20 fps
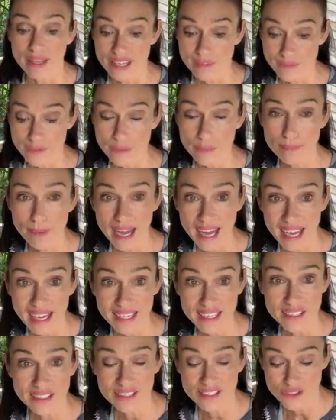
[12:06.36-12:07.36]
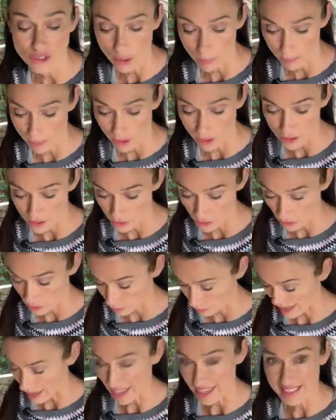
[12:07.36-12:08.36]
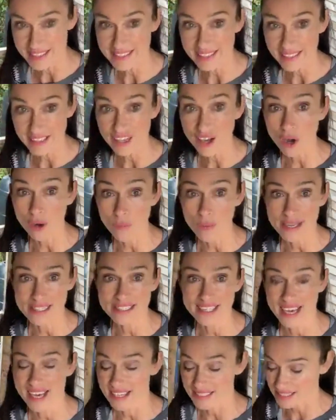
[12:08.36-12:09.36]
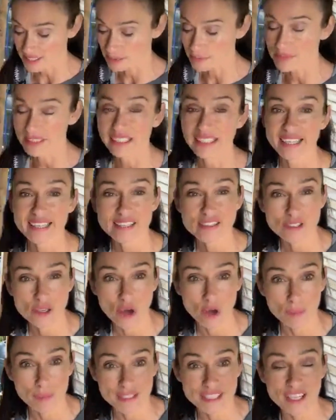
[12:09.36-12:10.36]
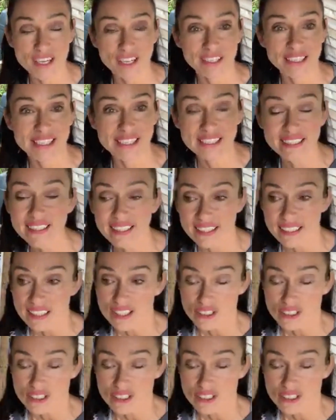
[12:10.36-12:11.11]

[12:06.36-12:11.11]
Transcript: but if you buy shop-bought toothpaste, it always has something like sorbitol in,